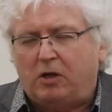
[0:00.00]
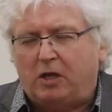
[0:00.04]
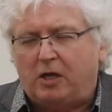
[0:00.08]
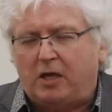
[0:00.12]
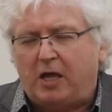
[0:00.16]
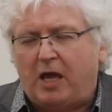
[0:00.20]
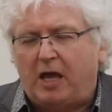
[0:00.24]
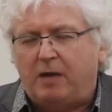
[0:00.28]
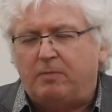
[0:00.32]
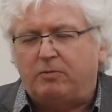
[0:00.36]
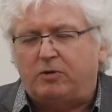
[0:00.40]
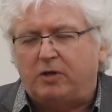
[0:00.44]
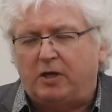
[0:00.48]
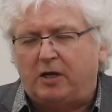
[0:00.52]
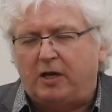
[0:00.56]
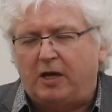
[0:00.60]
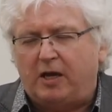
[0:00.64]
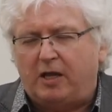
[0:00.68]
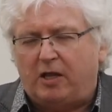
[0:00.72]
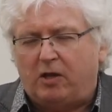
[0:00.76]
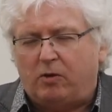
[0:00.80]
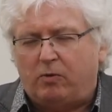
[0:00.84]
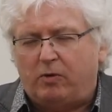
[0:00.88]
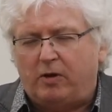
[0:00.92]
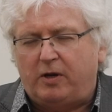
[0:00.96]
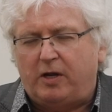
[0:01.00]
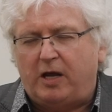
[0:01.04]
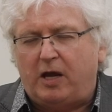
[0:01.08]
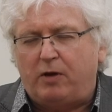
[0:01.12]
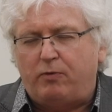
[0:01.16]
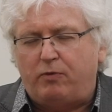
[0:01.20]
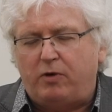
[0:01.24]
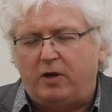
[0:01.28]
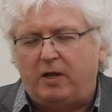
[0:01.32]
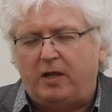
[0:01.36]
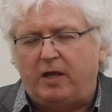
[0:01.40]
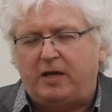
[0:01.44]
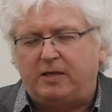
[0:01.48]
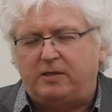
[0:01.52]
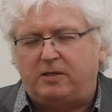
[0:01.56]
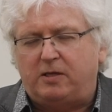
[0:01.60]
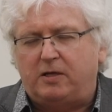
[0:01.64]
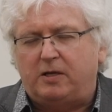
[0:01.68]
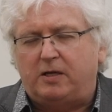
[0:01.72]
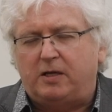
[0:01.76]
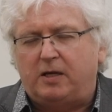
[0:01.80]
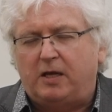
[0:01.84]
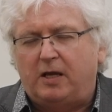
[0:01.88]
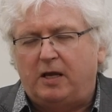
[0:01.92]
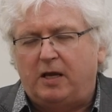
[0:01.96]
came together when I realized
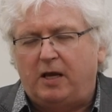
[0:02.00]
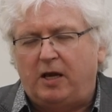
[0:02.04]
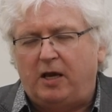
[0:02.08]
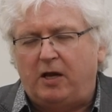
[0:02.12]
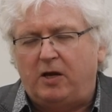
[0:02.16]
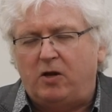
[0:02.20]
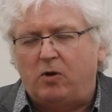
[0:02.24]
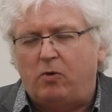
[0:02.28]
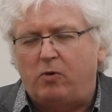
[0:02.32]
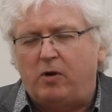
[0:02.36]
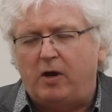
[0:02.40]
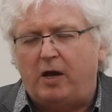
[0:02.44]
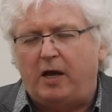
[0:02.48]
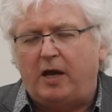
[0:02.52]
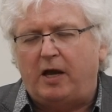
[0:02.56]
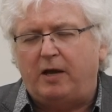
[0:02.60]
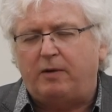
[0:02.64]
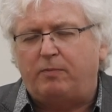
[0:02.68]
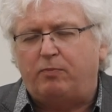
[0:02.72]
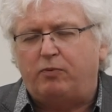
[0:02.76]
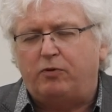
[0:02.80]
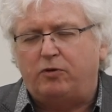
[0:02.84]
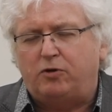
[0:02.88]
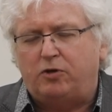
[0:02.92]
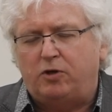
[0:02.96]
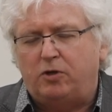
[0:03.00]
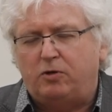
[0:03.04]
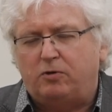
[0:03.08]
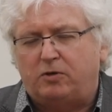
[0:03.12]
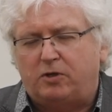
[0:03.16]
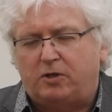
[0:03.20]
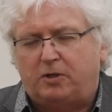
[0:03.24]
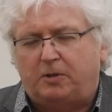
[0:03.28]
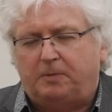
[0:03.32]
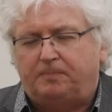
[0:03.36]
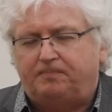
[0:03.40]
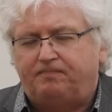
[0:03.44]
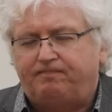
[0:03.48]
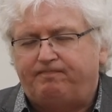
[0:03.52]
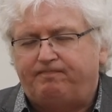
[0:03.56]
that, in a way, I'd produced,